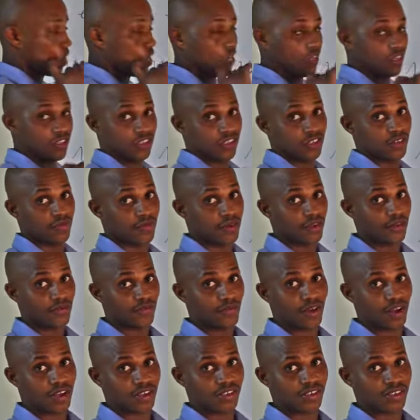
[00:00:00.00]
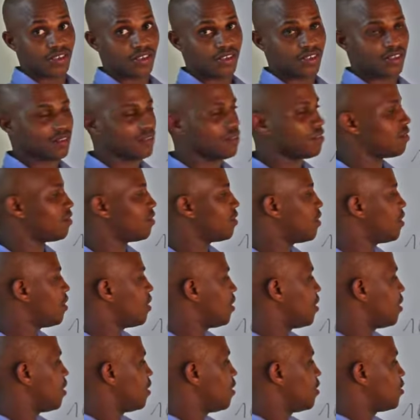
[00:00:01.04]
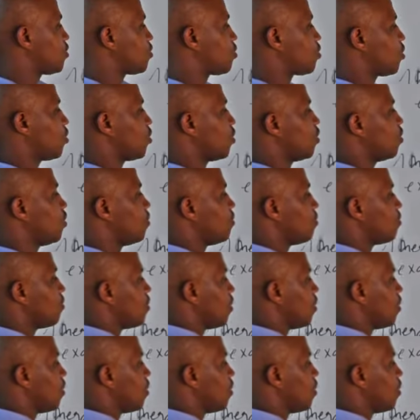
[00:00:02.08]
It is very fast. So